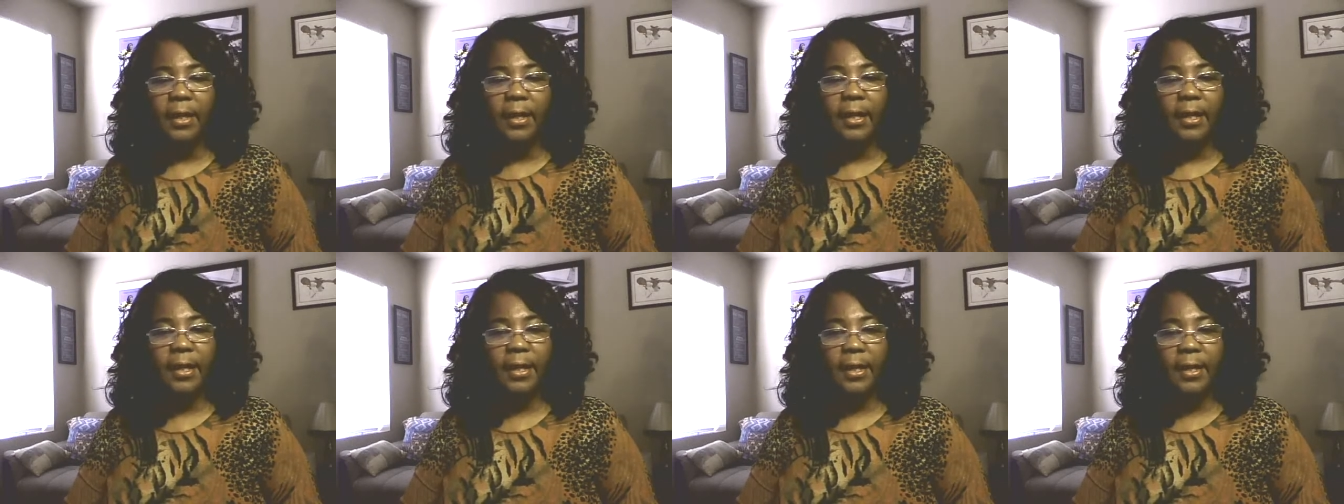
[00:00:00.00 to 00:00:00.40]

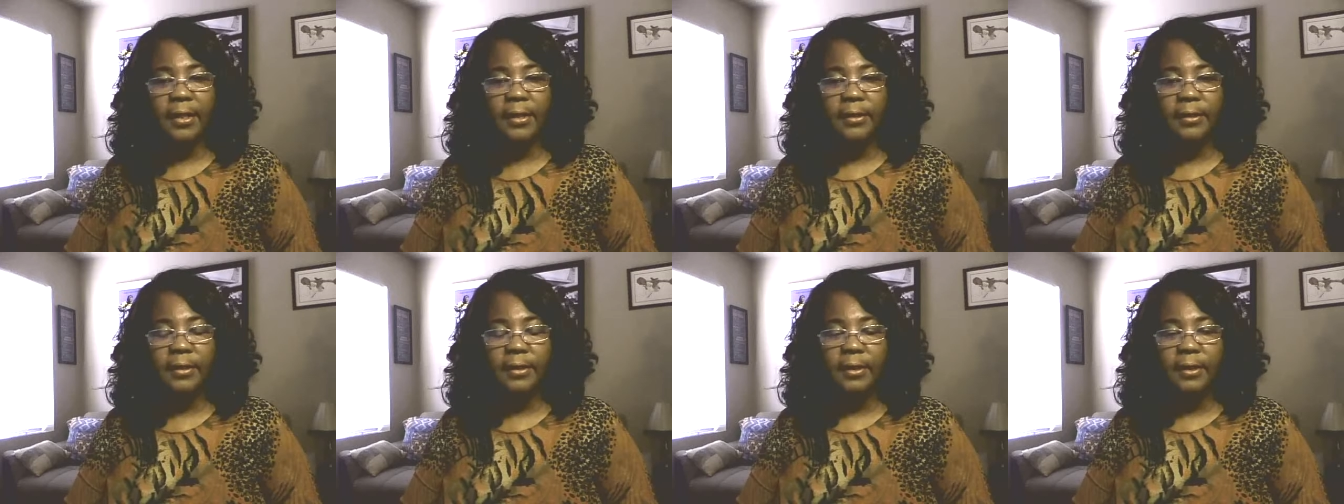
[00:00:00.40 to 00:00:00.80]

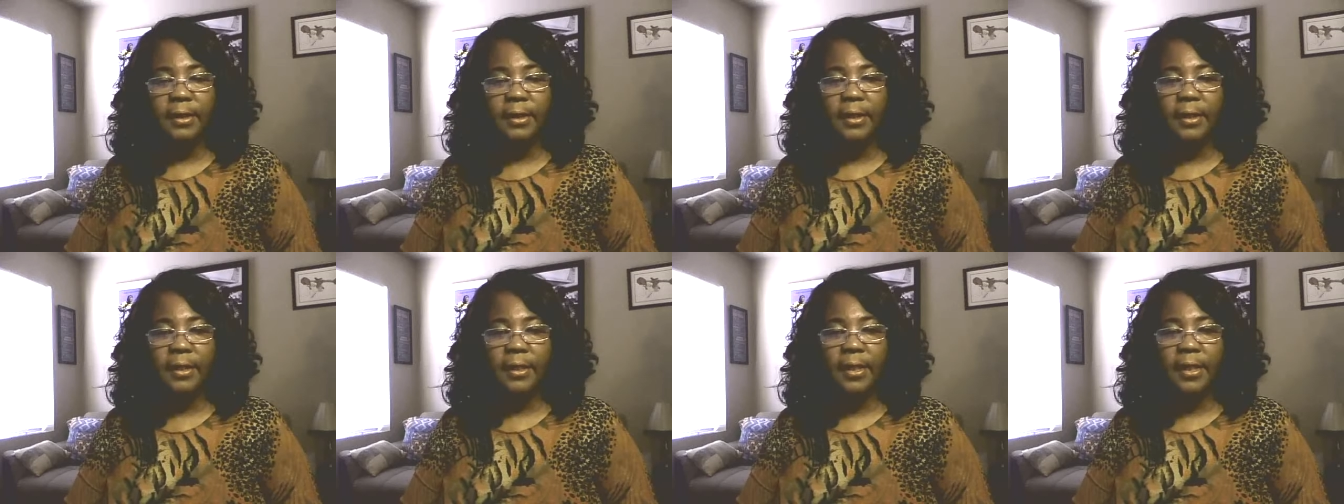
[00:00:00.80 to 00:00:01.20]
and
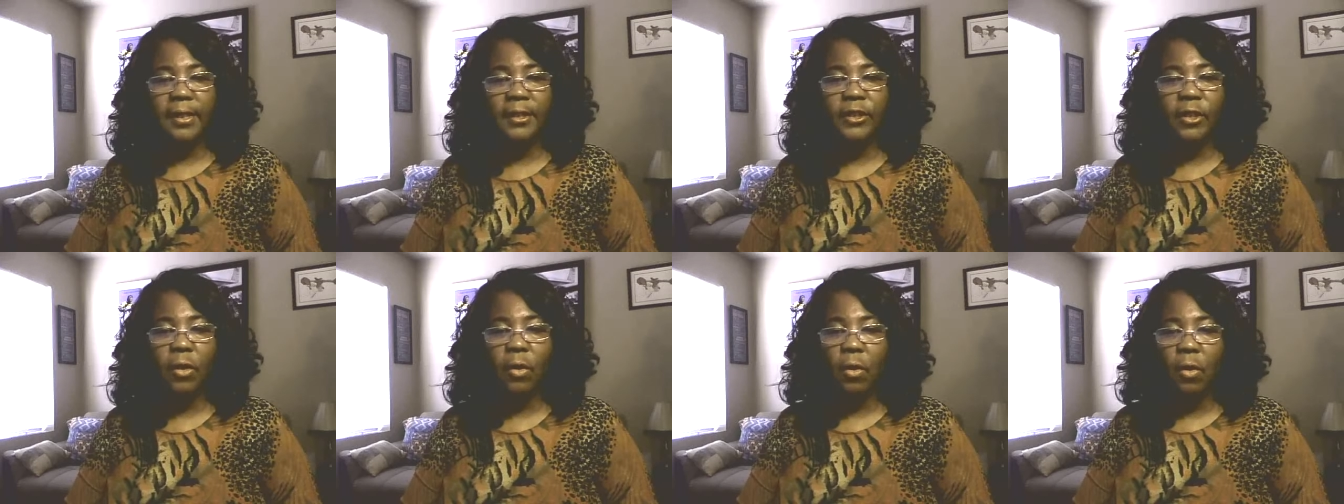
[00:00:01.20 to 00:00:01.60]

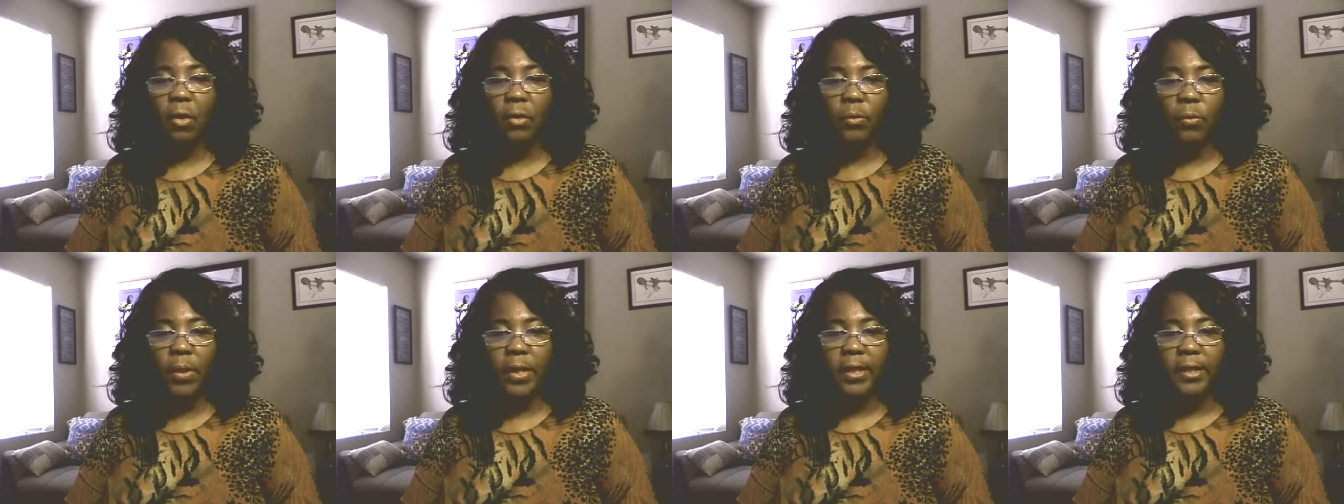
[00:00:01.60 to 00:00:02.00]
as
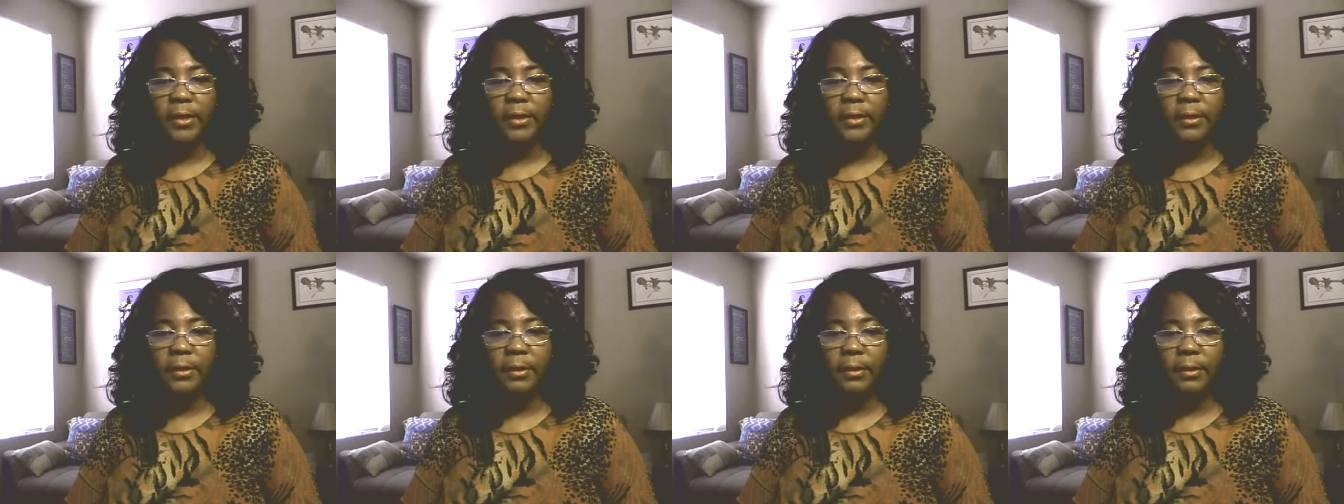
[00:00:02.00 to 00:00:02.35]
always,